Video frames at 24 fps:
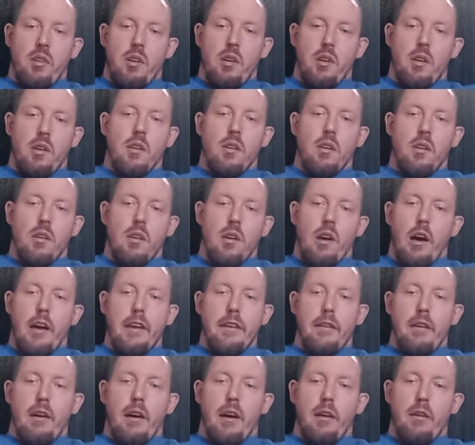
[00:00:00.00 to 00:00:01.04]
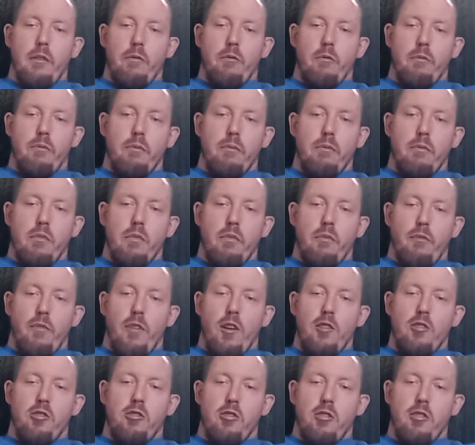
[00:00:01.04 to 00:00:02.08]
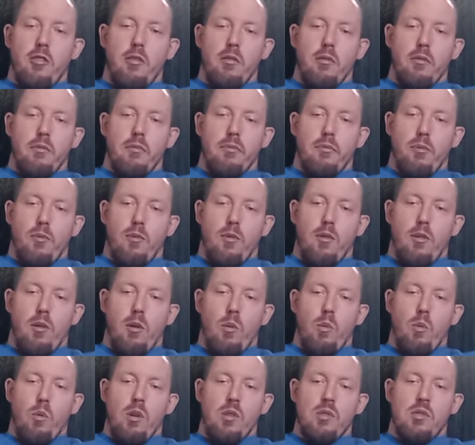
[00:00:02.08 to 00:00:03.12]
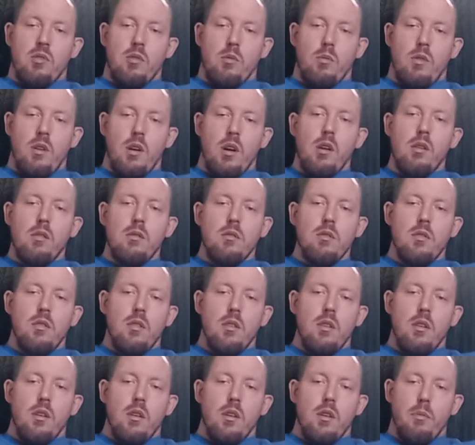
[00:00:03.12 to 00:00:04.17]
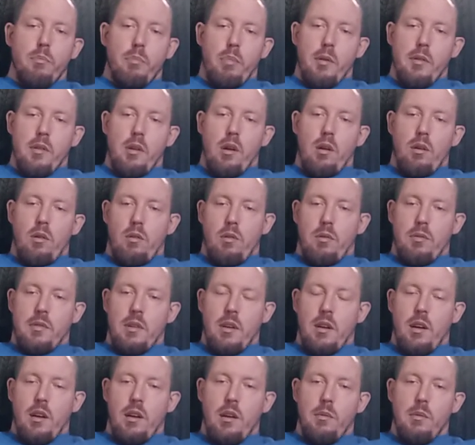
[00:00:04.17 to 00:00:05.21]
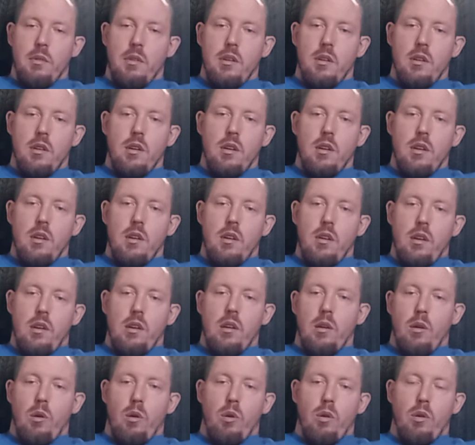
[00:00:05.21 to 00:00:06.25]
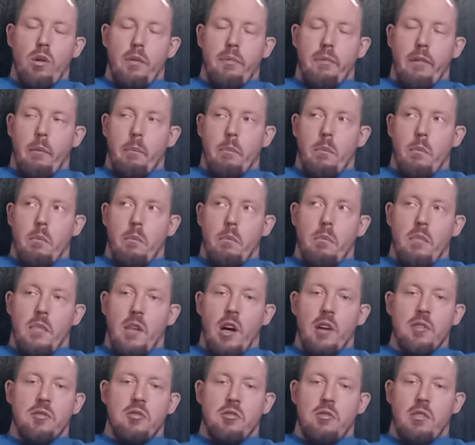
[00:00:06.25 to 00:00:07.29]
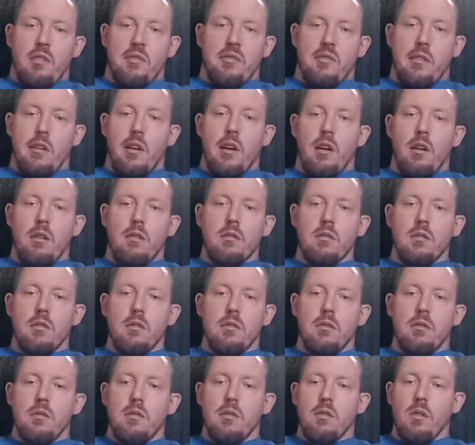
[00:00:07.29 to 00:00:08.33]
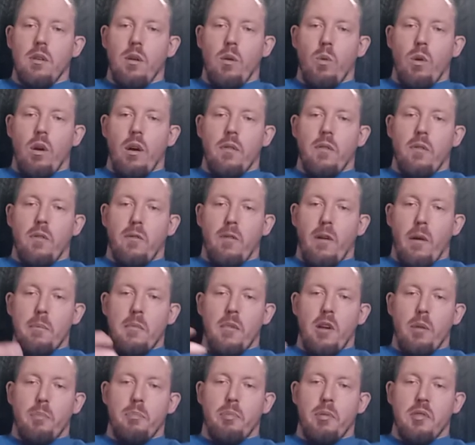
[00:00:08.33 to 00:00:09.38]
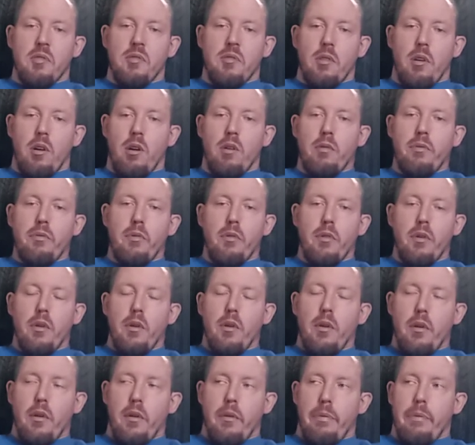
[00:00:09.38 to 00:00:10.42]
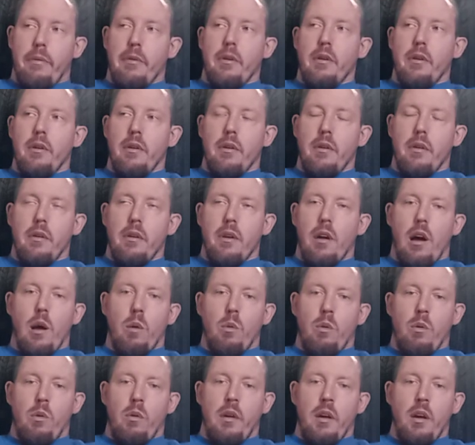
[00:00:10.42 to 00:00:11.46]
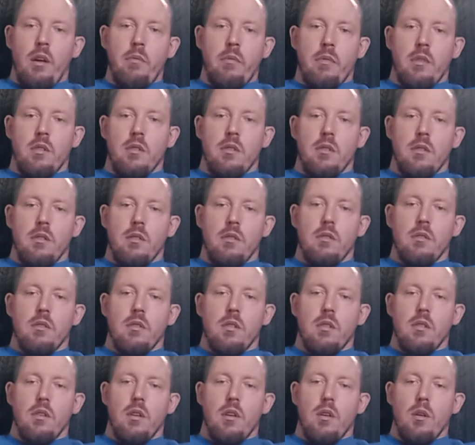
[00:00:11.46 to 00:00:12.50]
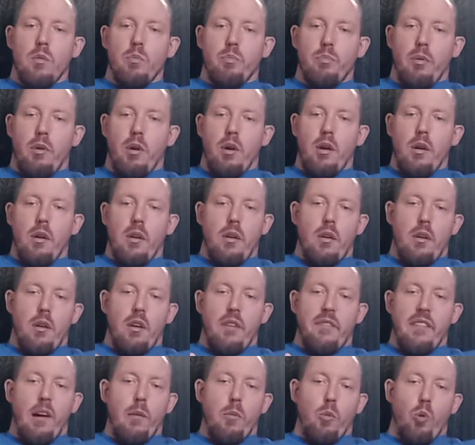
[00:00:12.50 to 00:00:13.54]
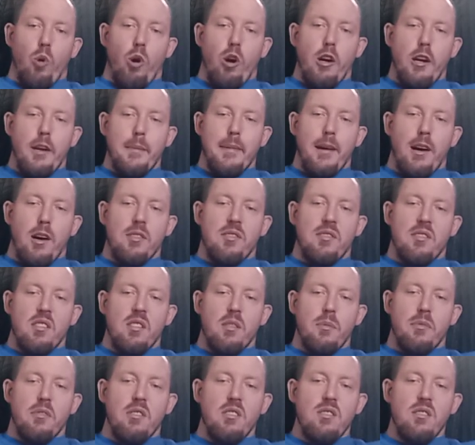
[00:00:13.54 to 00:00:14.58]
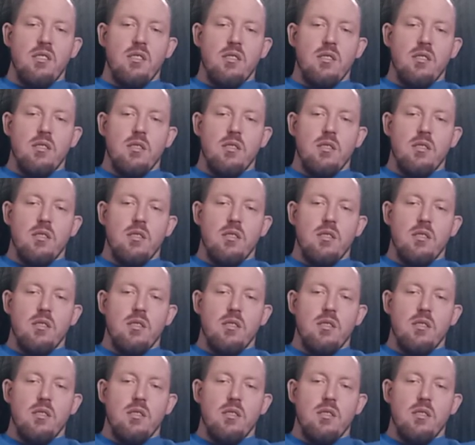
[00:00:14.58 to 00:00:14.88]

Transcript: like, I binge it for once in a while, but not all the time. You know, if I'm not stressed out, or whatever, if I'm not pissed off, then I won't have it. But if I'm worried about something,